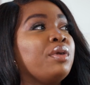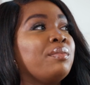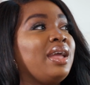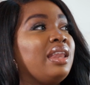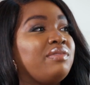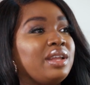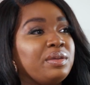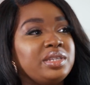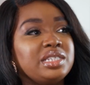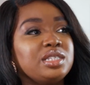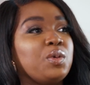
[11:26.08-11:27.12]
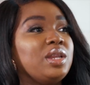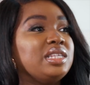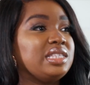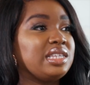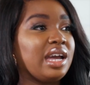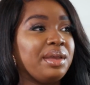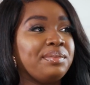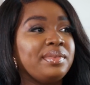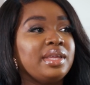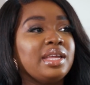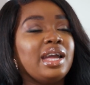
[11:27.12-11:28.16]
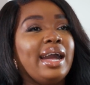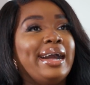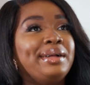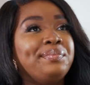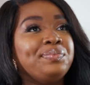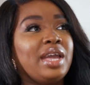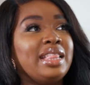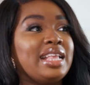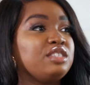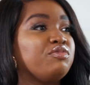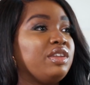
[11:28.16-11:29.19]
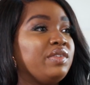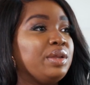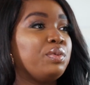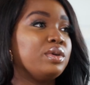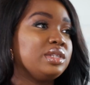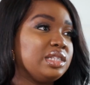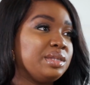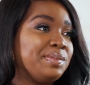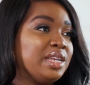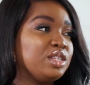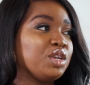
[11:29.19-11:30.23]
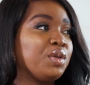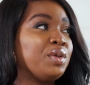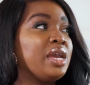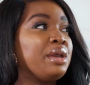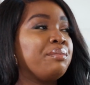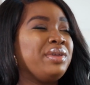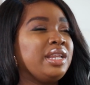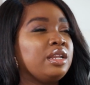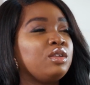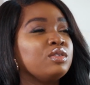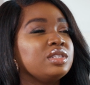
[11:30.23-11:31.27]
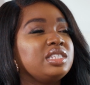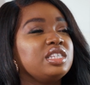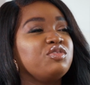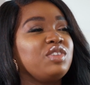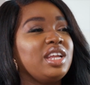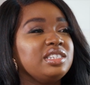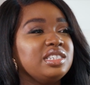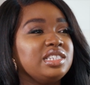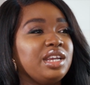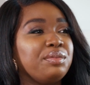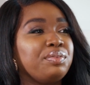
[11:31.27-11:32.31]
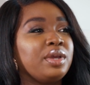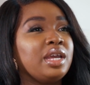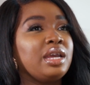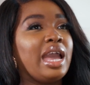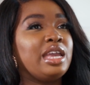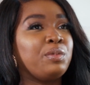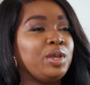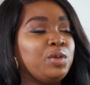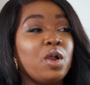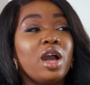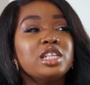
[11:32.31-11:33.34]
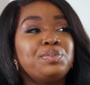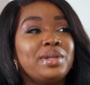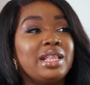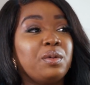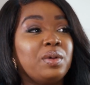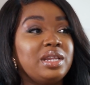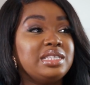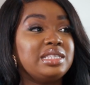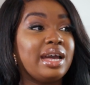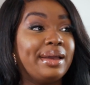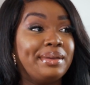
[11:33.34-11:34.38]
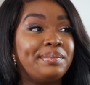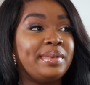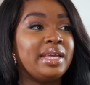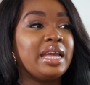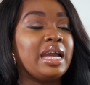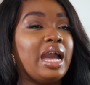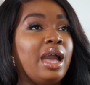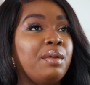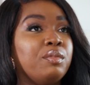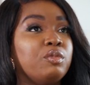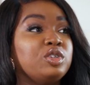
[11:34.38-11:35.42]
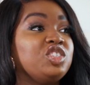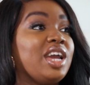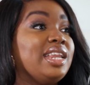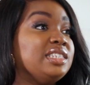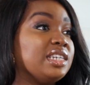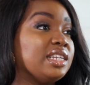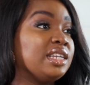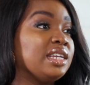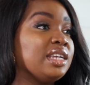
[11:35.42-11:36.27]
But my love language is quality time. And that's really, really important to me. So being in a long distance relationship where you can't spend that quality time was challenging.